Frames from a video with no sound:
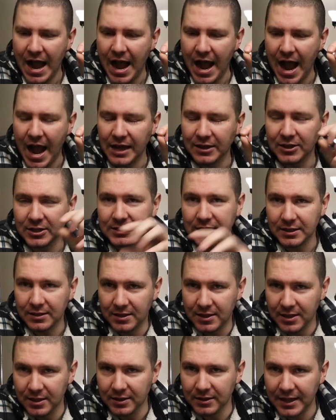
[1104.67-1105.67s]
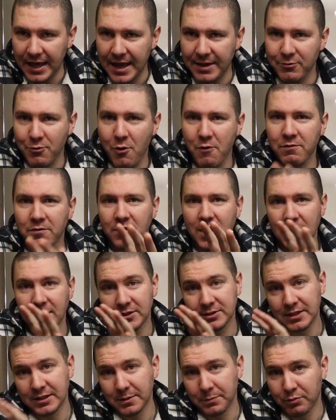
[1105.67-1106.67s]
I looked at the Land Rover, I
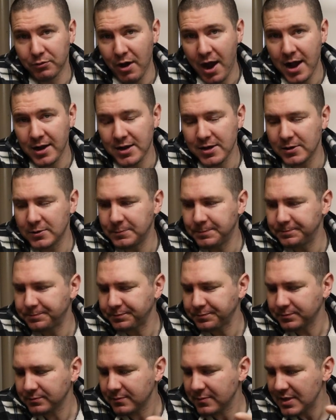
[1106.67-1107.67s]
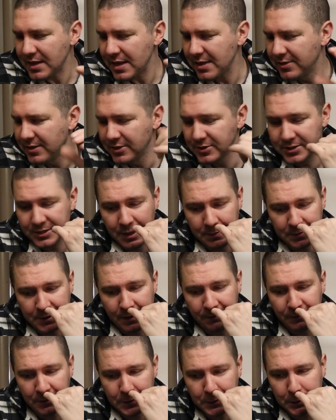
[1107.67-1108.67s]
looked at the Bronco. There's some
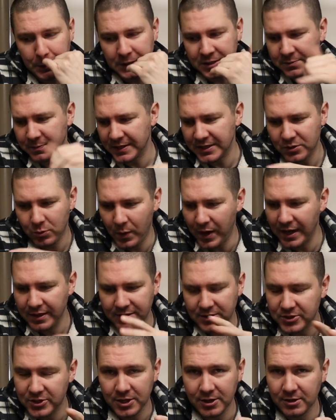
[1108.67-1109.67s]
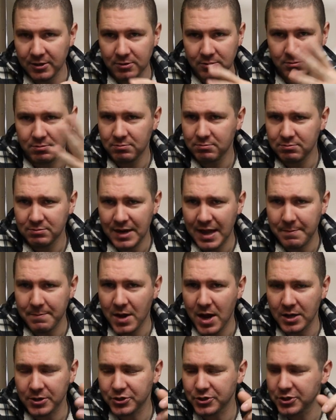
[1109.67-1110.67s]
differences between the two. Not
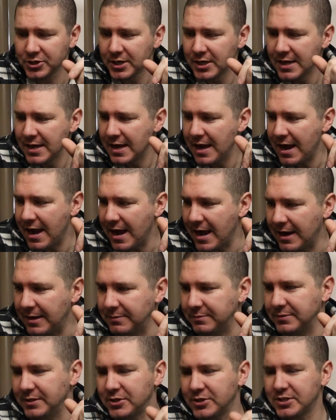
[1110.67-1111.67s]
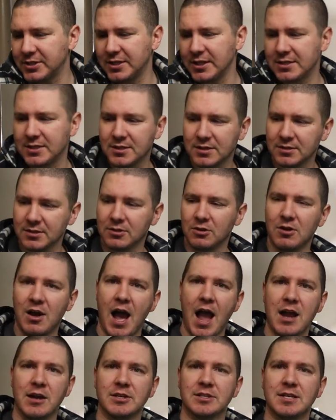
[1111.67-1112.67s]
much. Um, there's this is a little
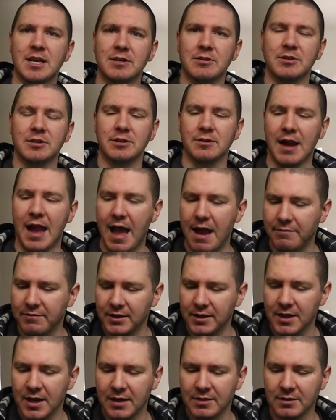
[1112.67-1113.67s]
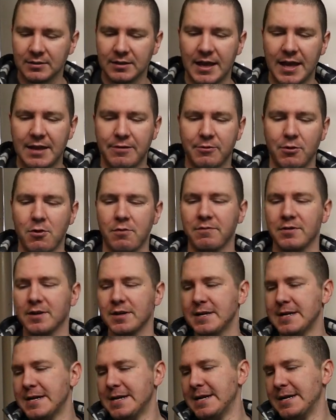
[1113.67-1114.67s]
higher center of gravity on the Land
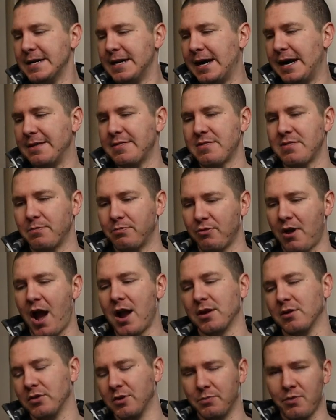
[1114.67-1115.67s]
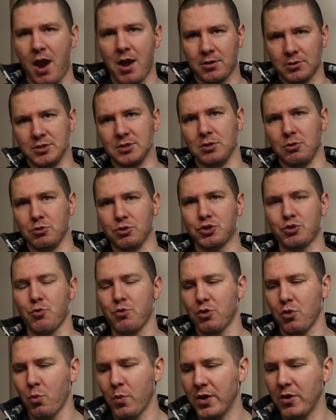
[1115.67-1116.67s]
Rover uh, than the Bronco. The Bronco's a little
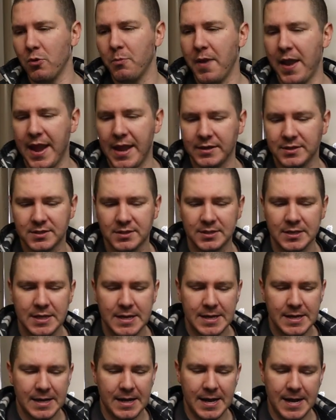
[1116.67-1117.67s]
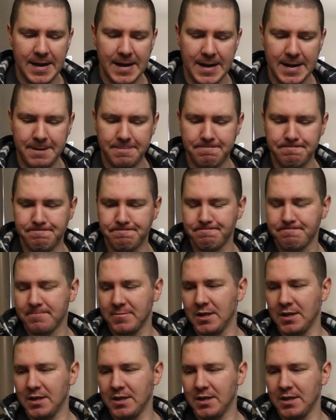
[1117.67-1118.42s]
shorter wheelbase. Um,